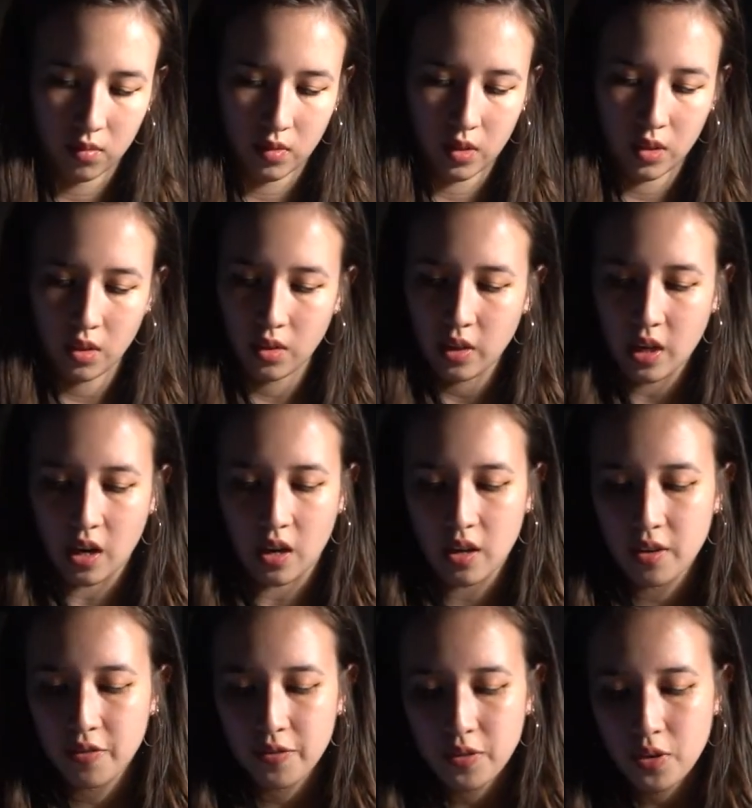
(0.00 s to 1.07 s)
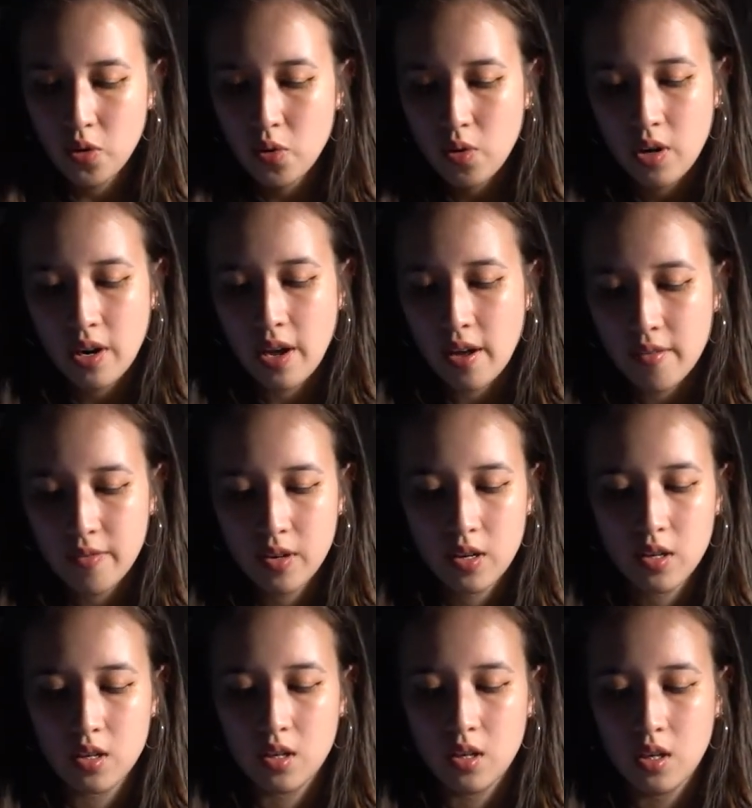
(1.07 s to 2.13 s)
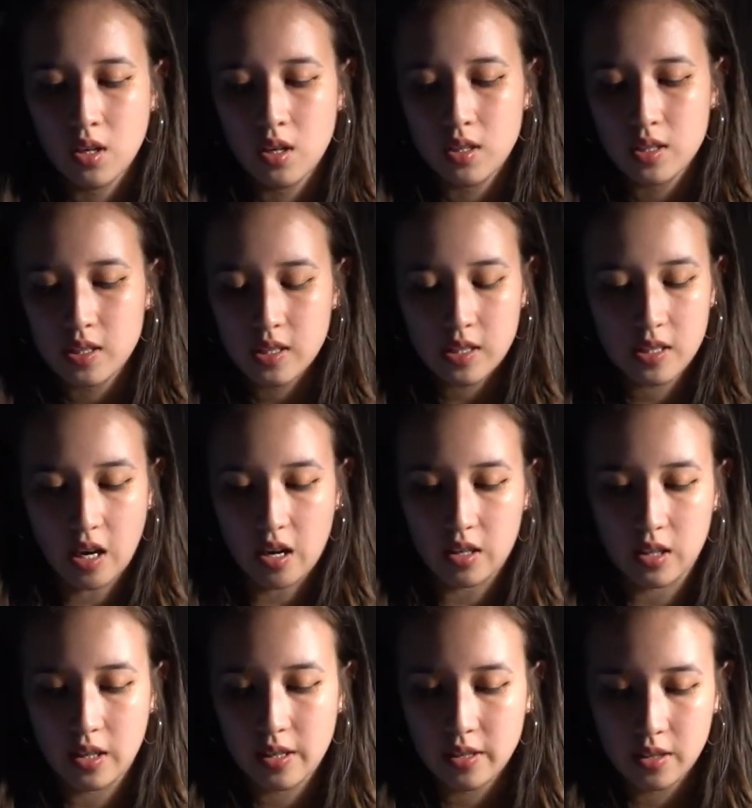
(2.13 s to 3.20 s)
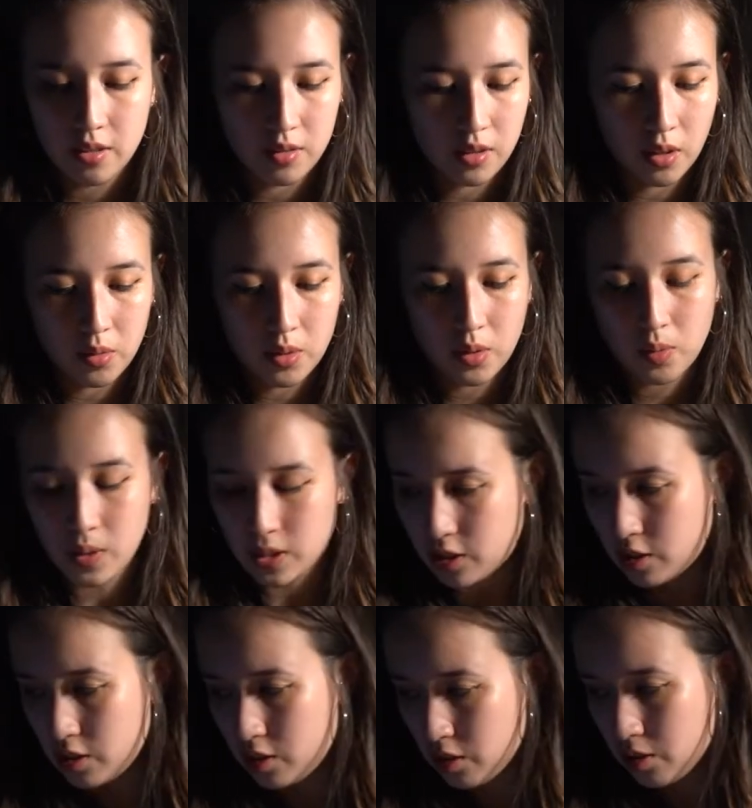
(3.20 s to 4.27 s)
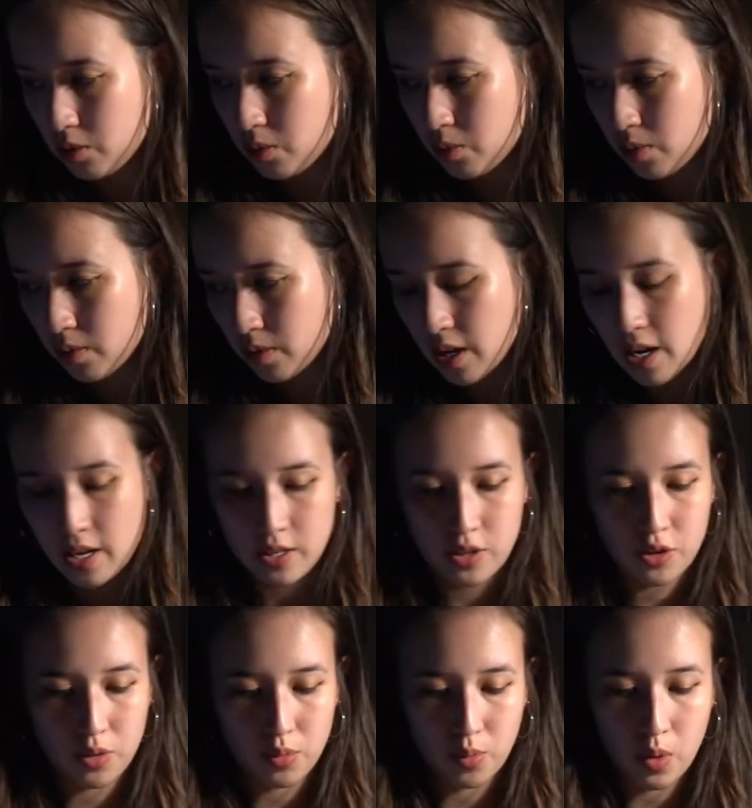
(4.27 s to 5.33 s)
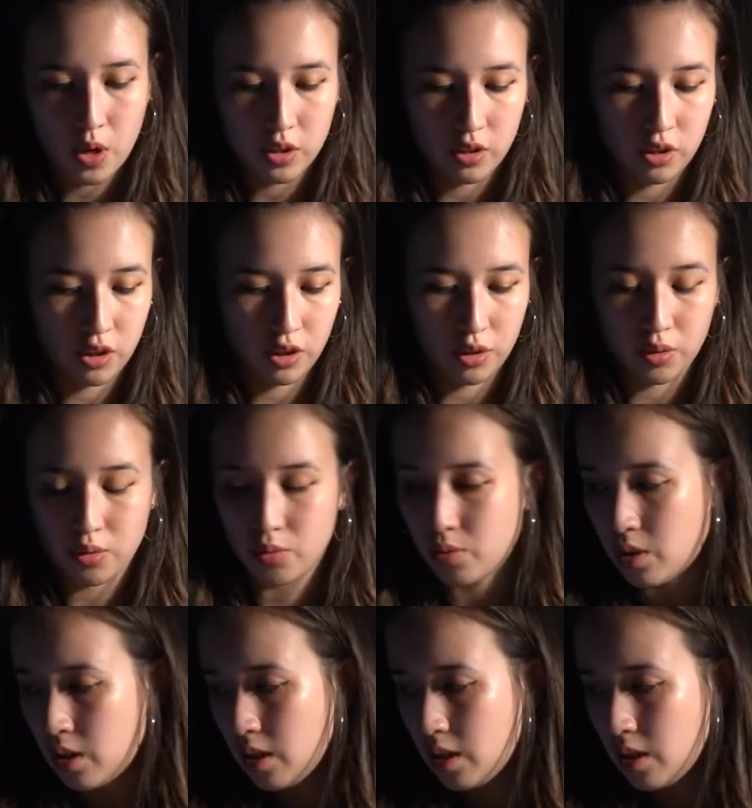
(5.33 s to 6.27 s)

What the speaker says: So yeah, if you are ever stuck and you don't know what to do, and you want to